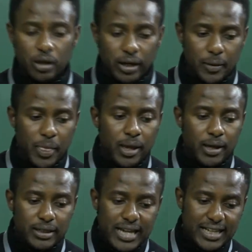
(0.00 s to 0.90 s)
okay?
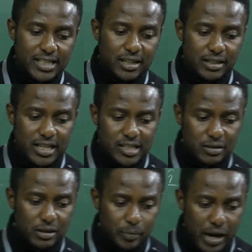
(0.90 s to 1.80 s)
That
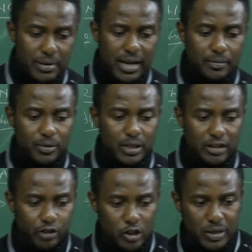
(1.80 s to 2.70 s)
the
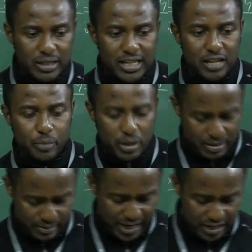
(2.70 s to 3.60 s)
reinforcement learning
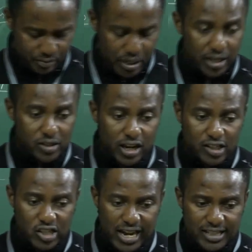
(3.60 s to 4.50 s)
problem can be
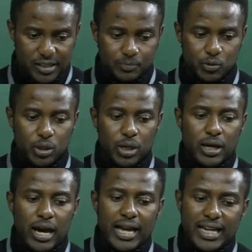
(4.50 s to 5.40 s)
such that
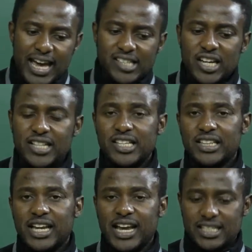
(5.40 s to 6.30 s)
an agent
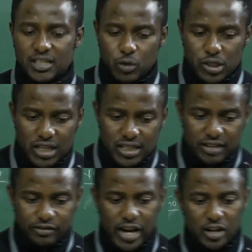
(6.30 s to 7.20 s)
interacting with its
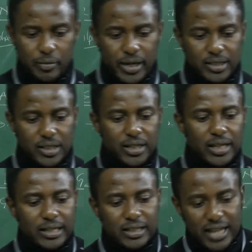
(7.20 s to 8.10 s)
environment,
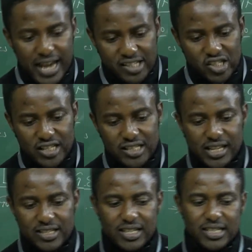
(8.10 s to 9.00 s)
the agent
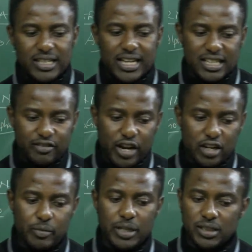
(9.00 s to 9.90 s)
exists in that
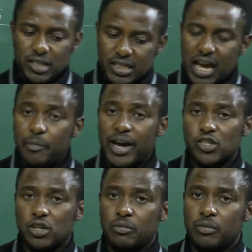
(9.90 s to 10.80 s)
environment described
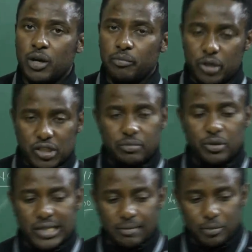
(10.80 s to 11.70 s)
by some
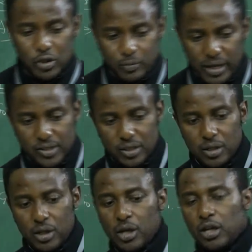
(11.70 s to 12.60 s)
possible sample space.
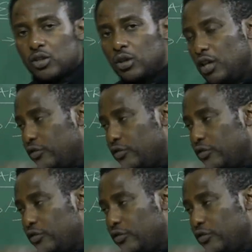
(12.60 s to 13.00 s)
So